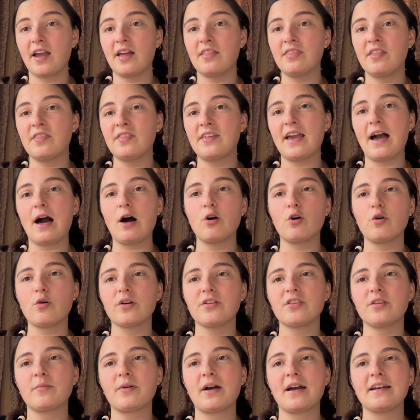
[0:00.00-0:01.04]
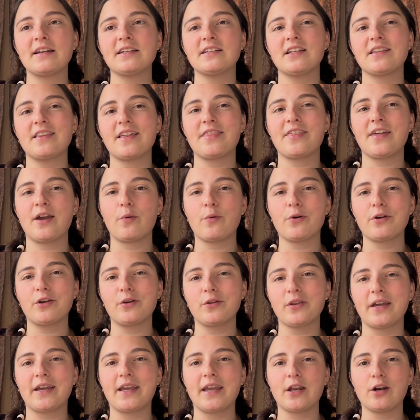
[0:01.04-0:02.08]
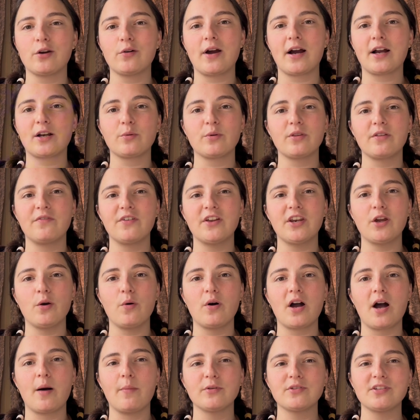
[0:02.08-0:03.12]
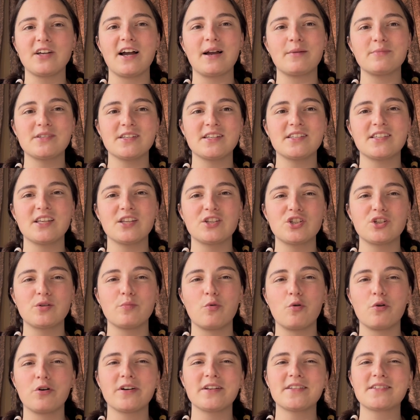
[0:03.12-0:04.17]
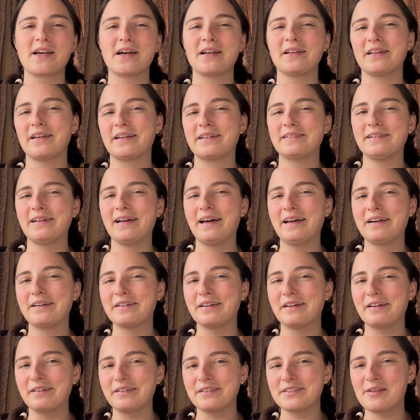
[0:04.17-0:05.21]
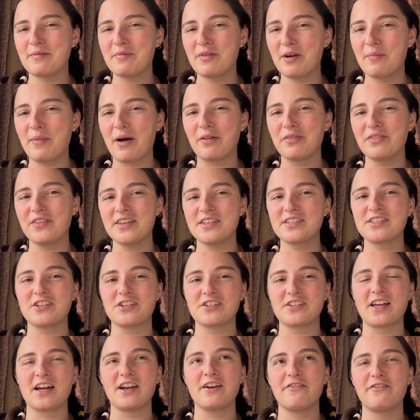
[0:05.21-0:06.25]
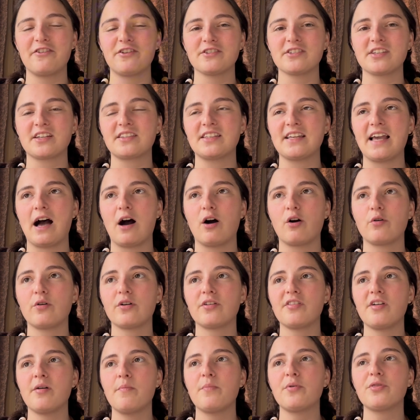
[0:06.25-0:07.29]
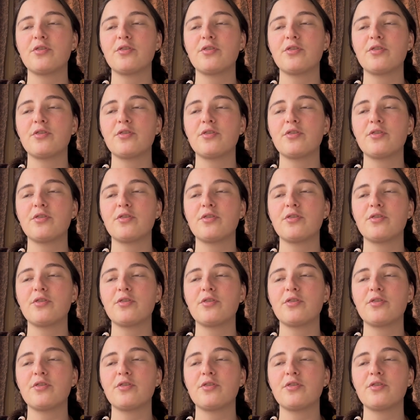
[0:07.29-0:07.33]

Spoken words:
And then the algorithm kind of did the thing where you like interact with a video a couple times and it sends you more. And it's kind of like, I don't know, something about this just kind of feels like the algorithm.